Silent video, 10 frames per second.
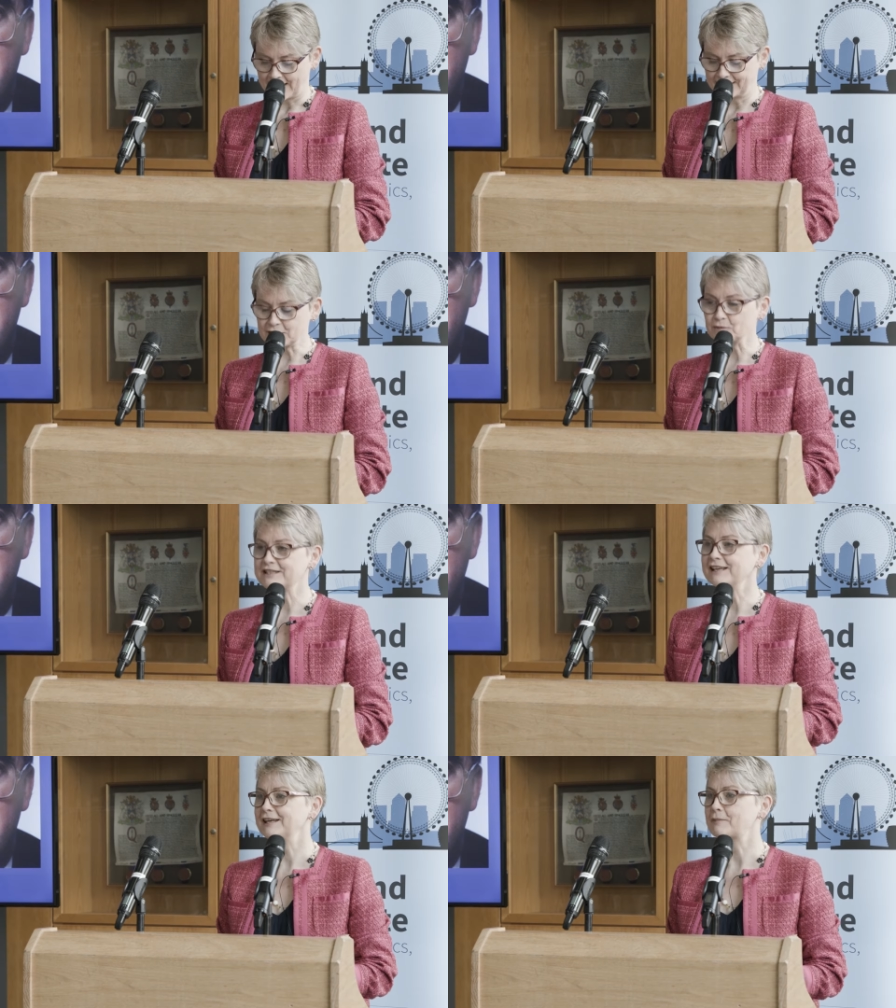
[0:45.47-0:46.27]
And as I was
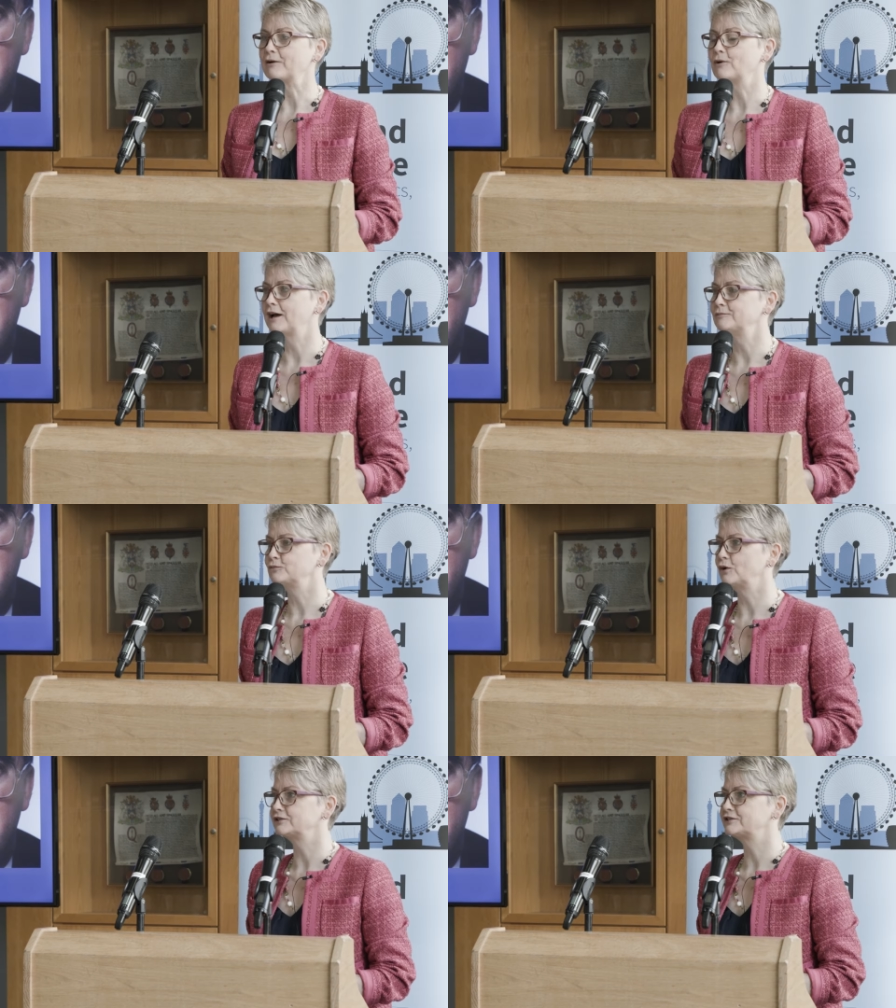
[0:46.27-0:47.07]
thinking about um,
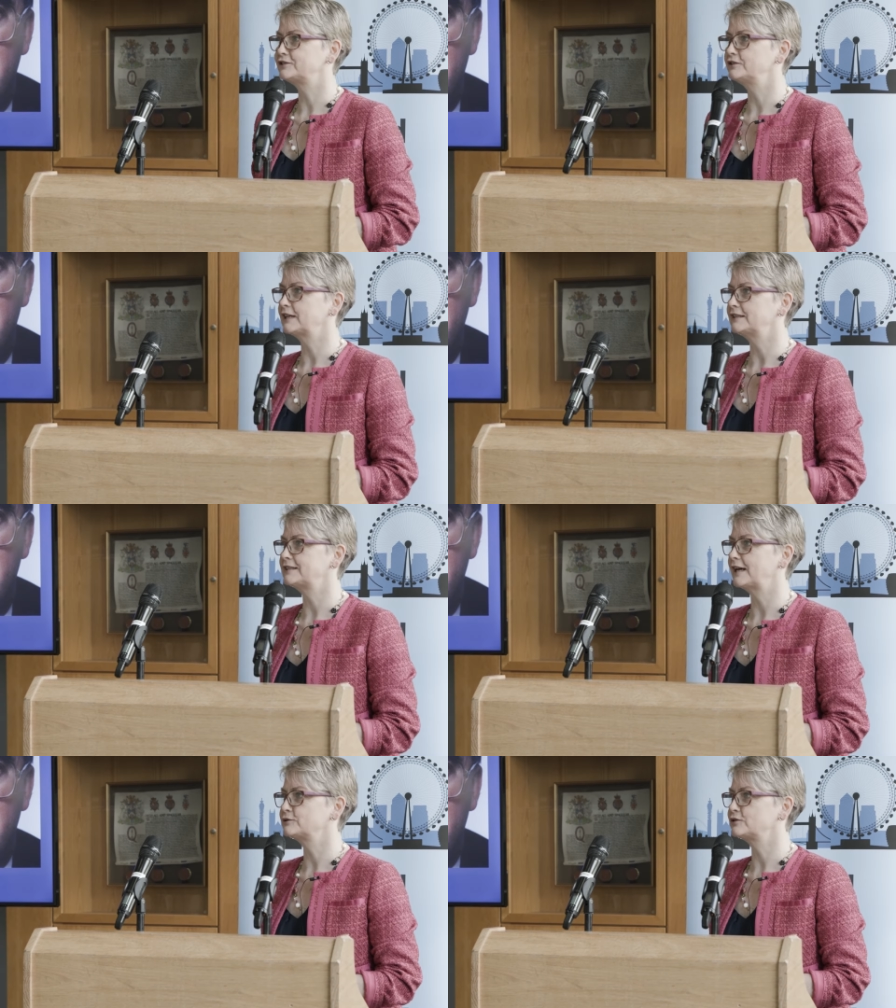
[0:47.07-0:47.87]
what to say
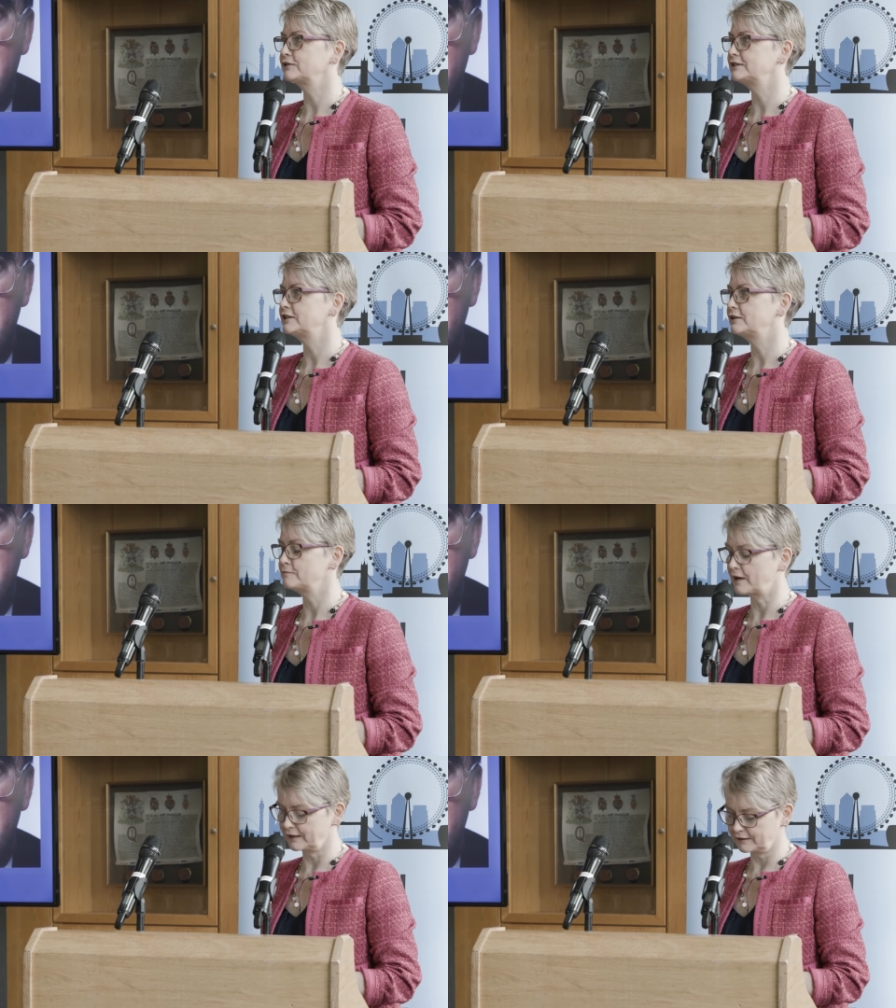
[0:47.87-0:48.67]
today, I was talking to
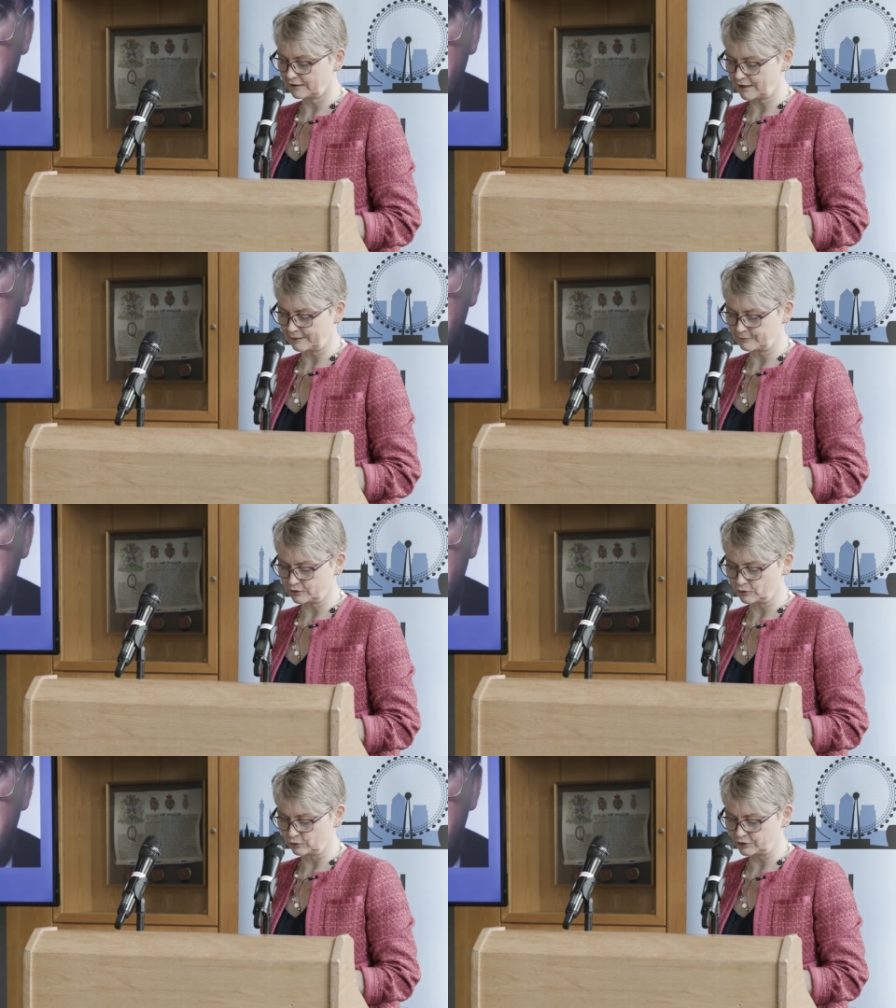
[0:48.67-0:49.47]
my um,
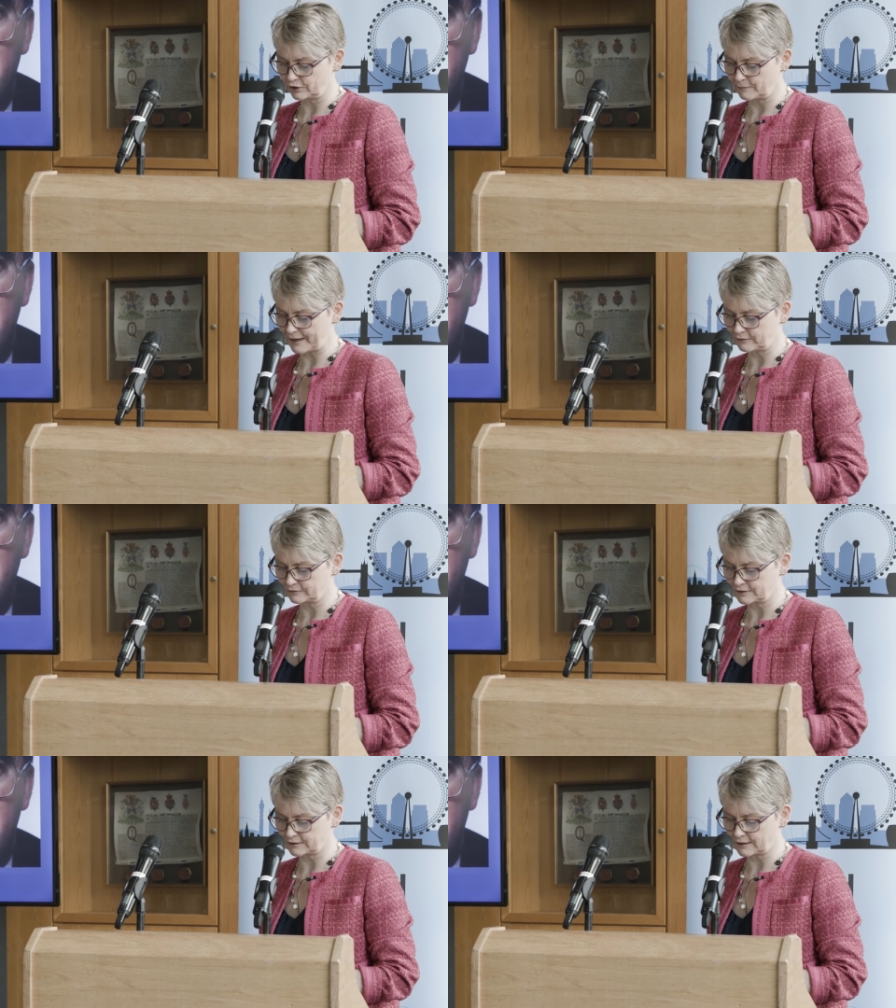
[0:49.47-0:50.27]
daughter
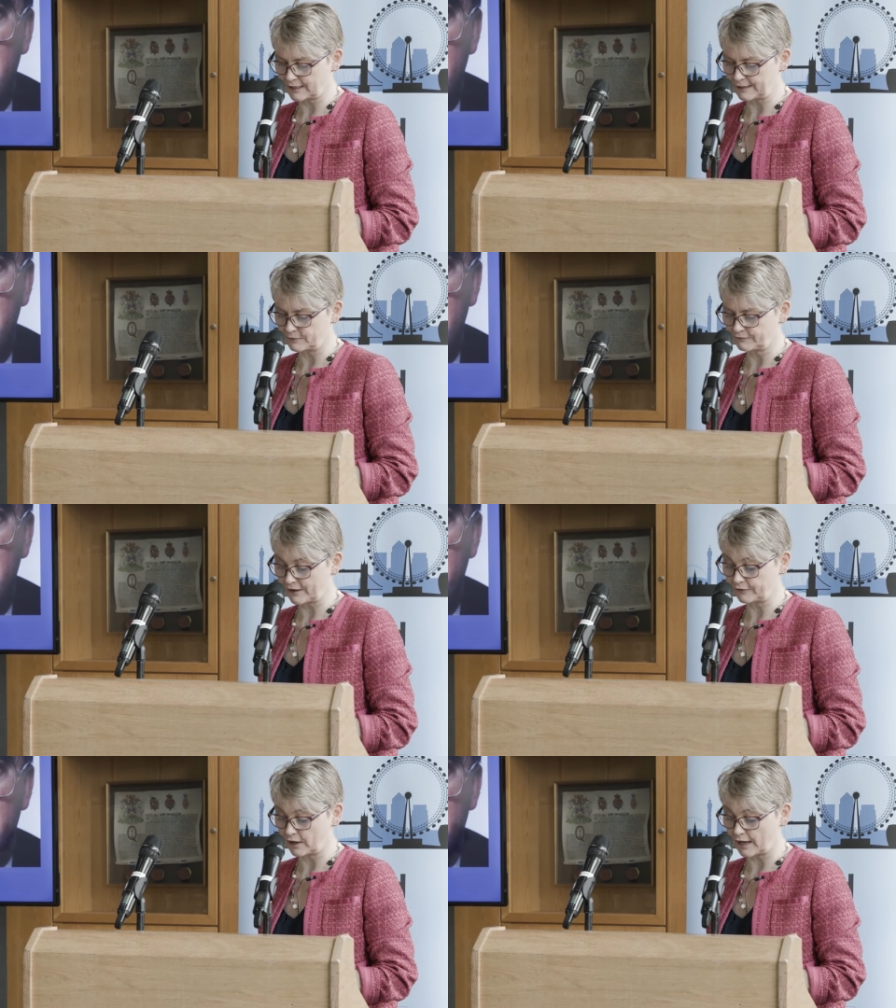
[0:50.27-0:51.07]
about um, the
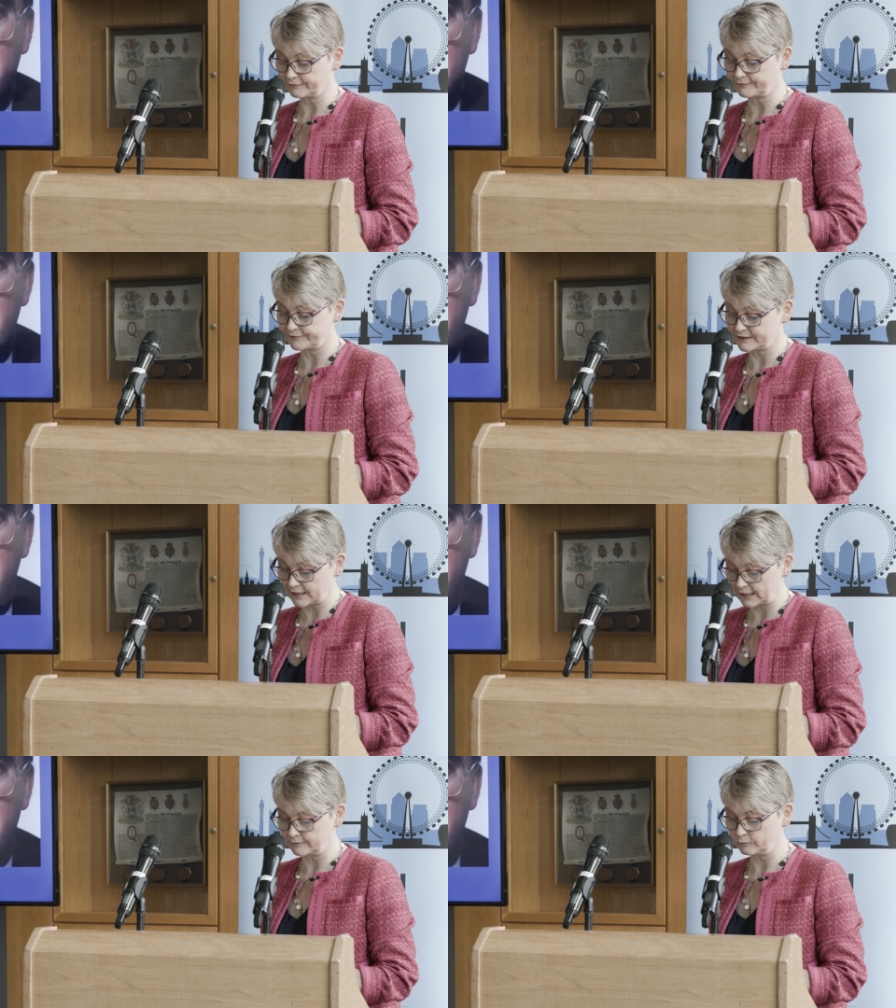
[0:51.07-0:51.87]
fact that I've
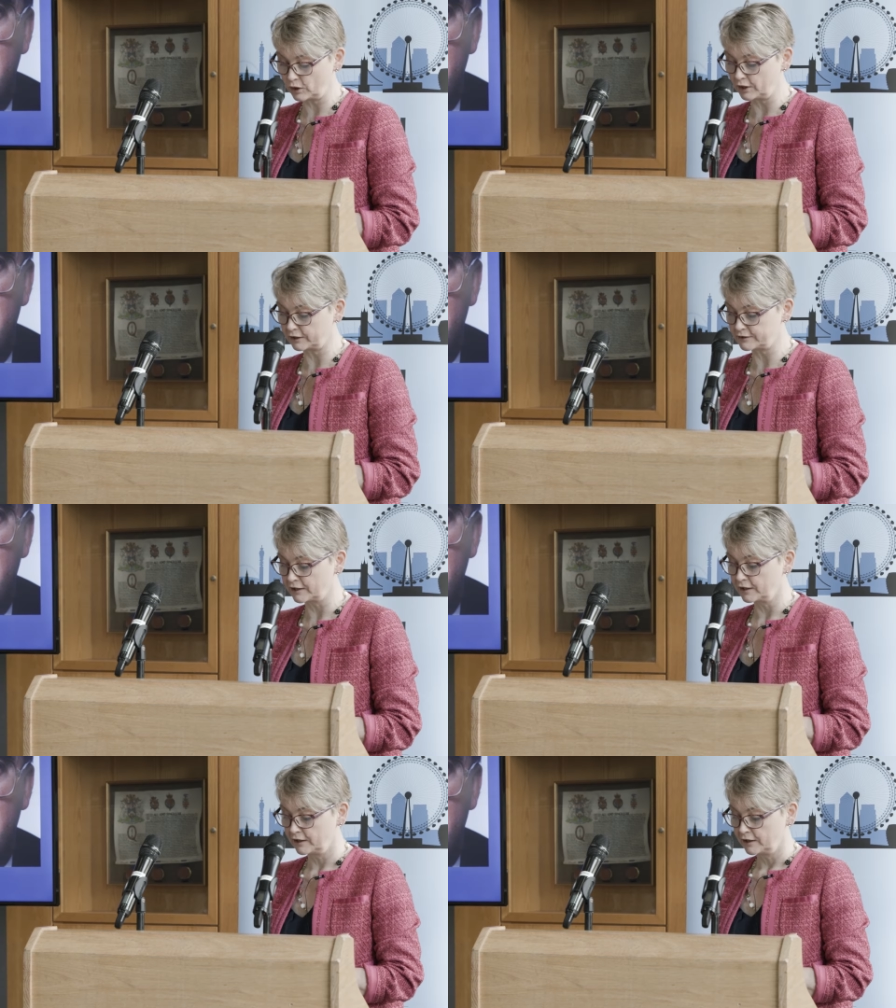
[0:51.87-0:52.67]
seen and worked